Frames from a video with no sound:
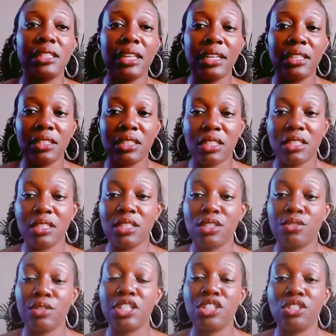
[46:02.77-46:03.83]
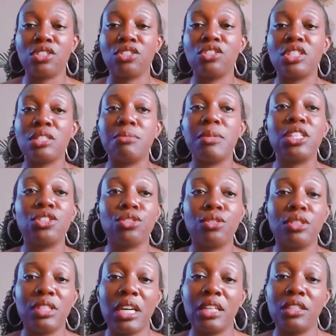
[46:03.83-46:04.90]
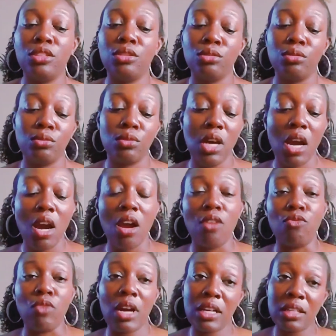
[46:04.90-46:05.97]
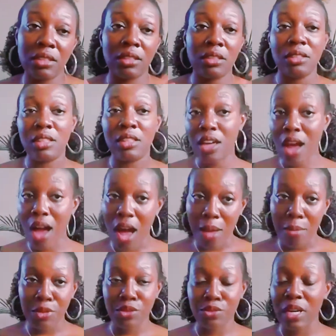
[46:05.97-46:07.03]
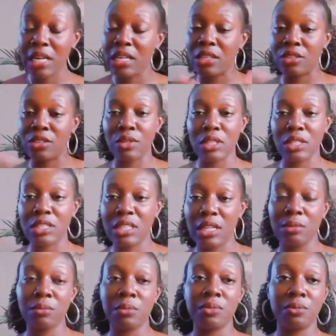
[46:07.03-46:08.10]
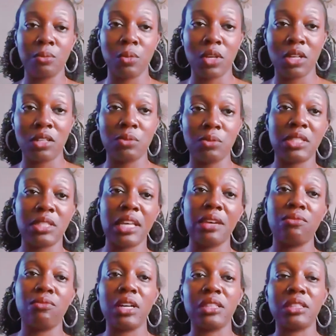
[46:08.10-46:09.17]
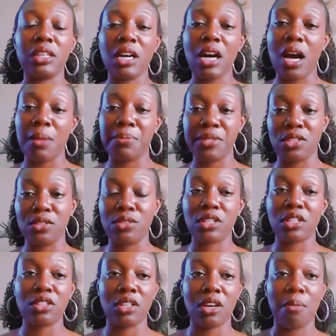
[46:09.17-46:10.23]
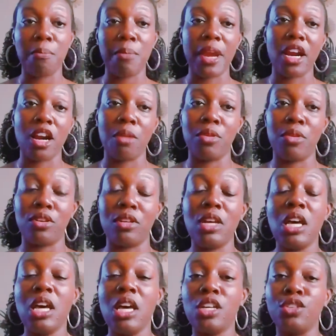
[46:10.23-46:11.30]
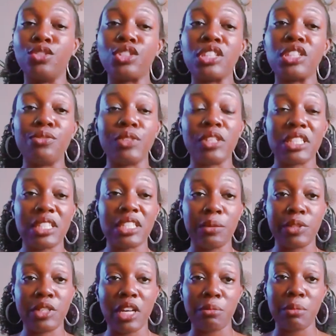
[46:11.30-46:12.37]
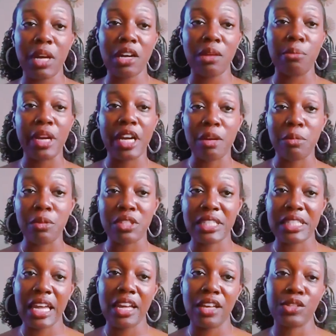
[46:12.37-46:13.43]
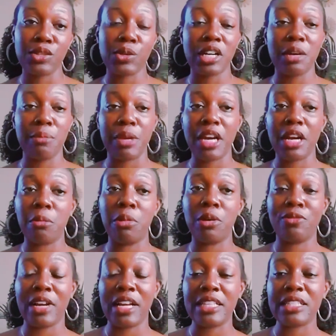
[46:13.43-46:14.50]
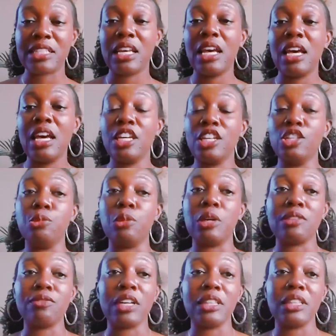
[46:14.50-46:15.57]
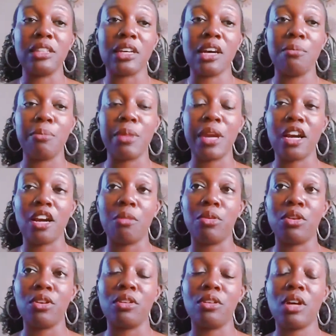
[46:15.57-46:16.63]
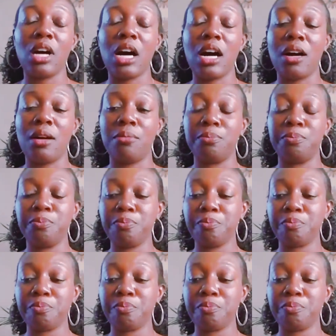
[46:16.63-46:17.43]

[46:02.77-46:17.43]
that into consideration so just make sure that you run the comps, right? In the real estate world, we say run the comps. Those are the comparable, usually in real estate, we're talking about comparable sales or comparable rents. You want to run the comparable um,